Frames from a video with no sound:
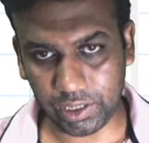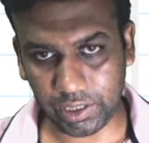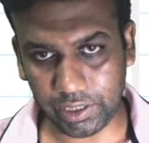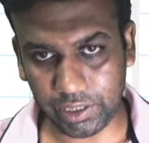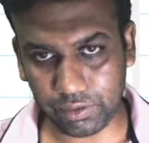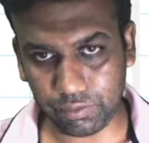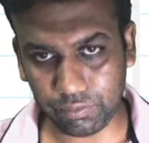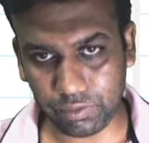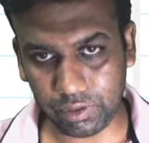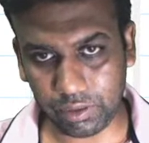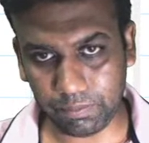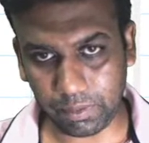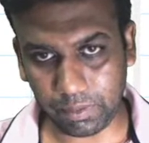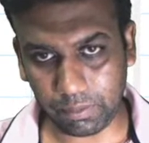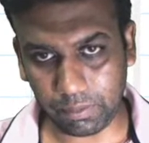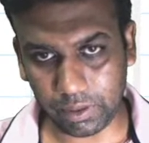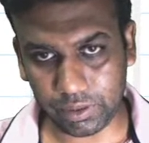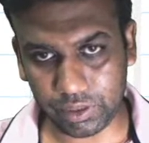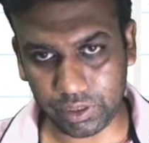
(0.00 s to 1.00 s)
e to the
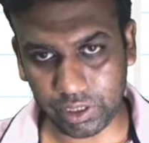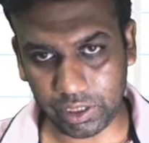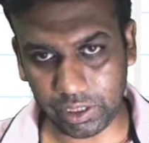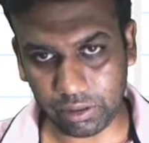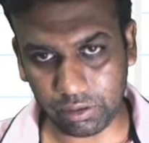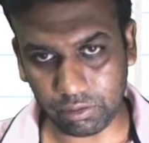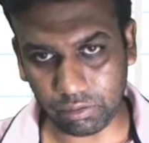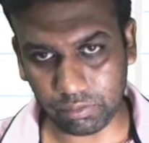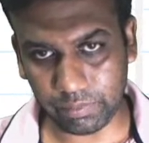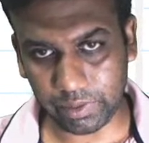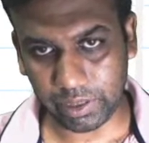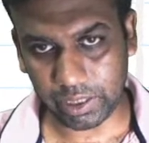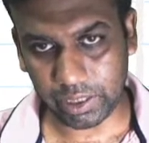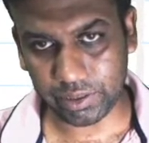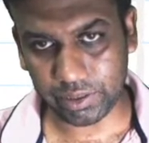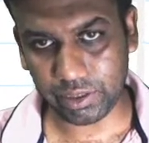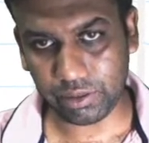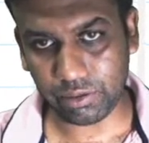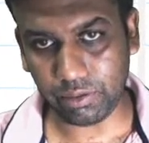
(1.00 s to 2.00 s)
power j omega
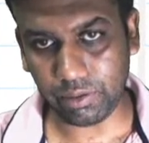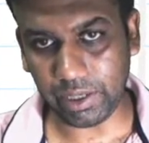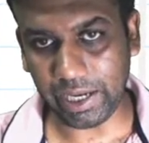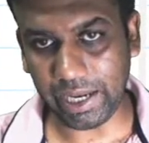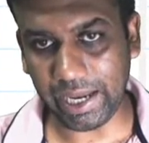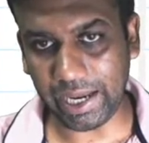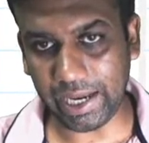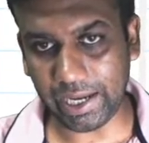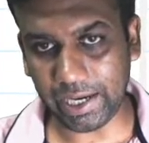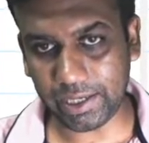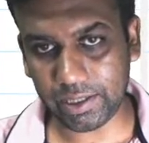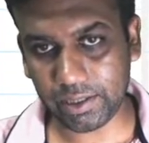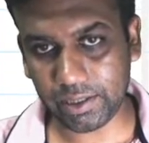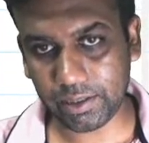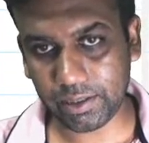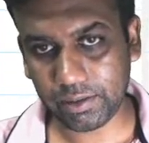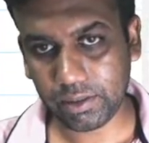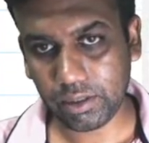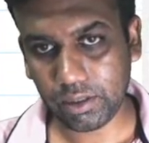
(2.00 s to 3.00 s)
0 at
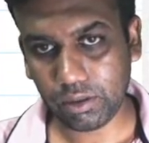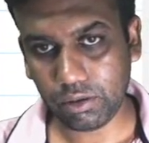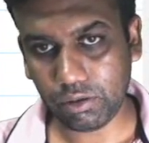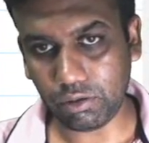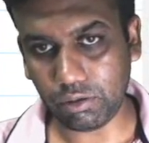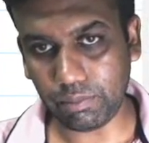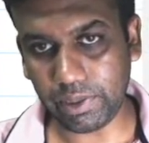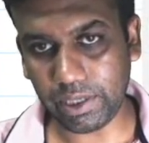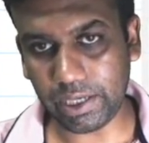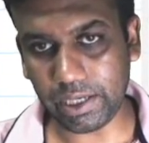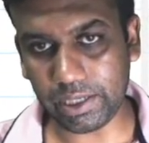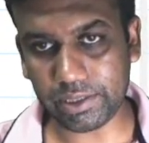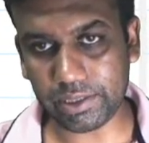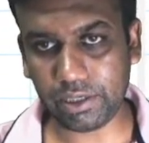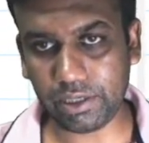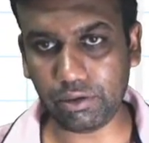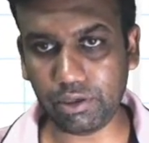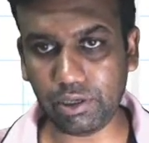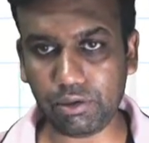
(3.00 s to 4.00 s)
omega
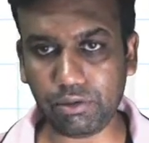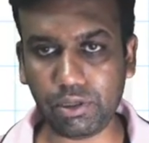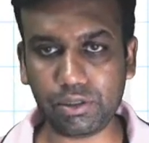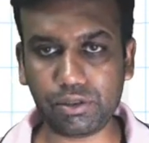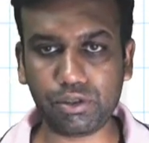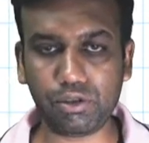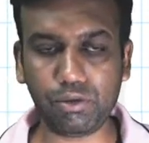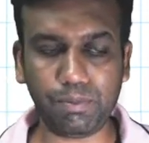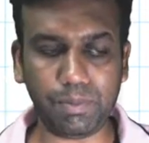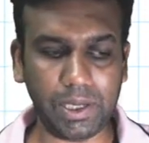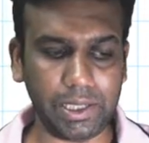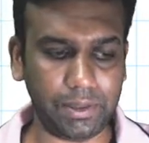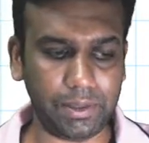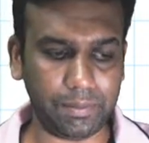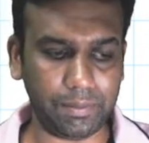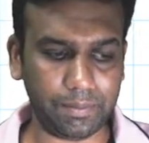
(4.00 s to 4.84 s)
0 equals to pi?